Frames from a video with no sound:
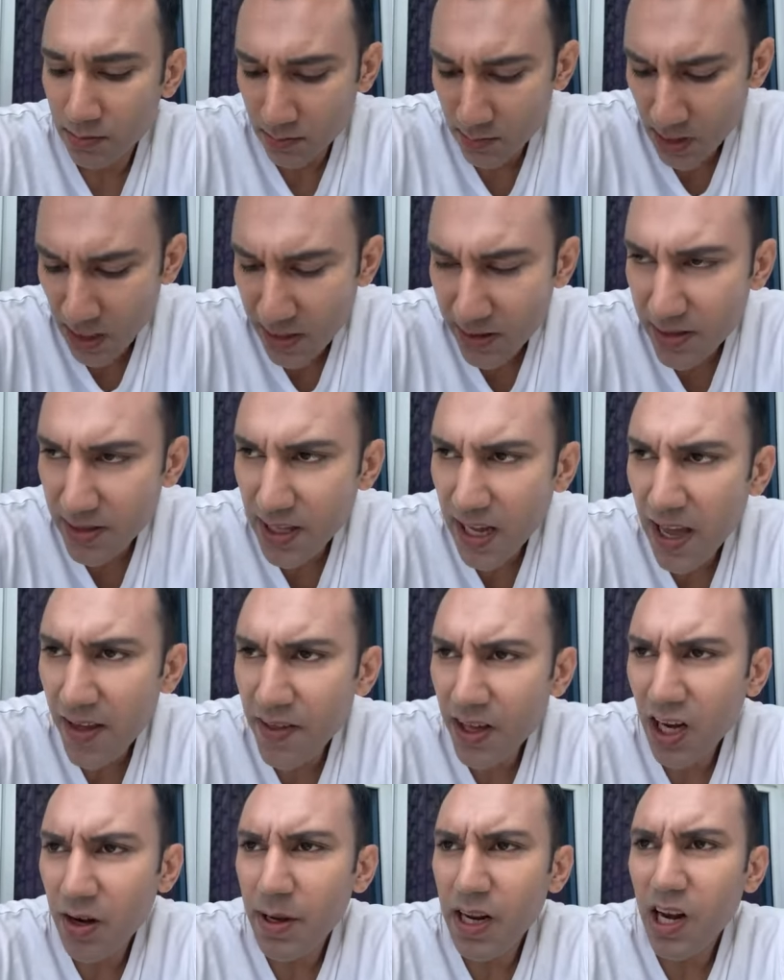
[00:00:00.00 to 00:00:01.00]
Instead, they're
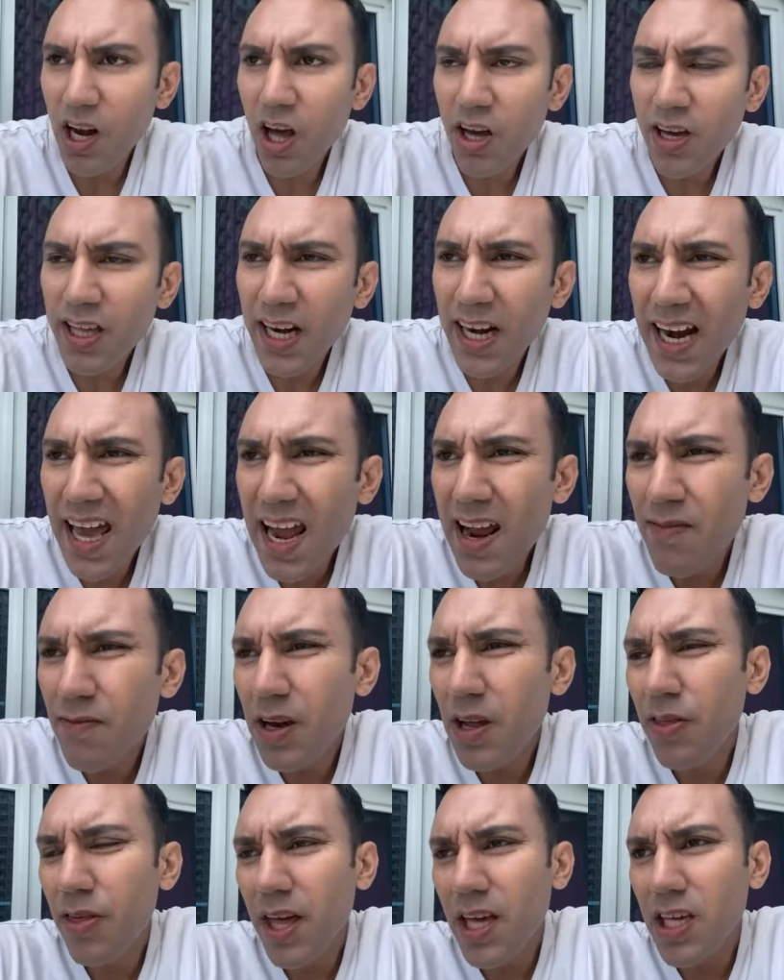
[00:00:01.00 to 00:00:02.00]
going to be looking at
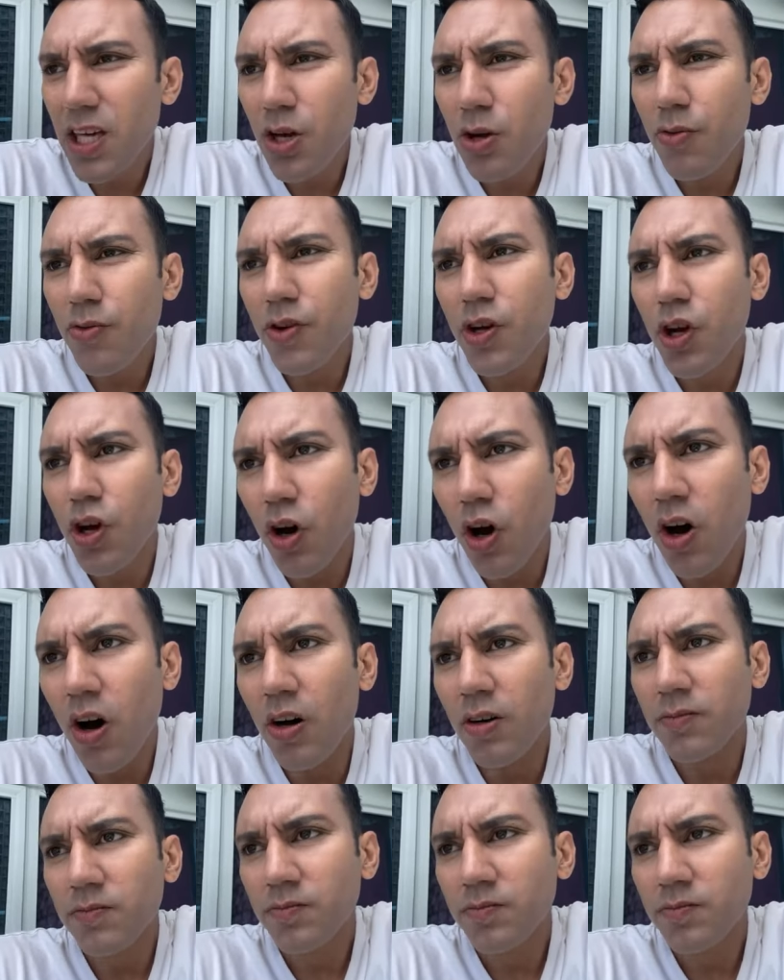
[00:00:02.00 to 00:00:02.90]
everything you've got.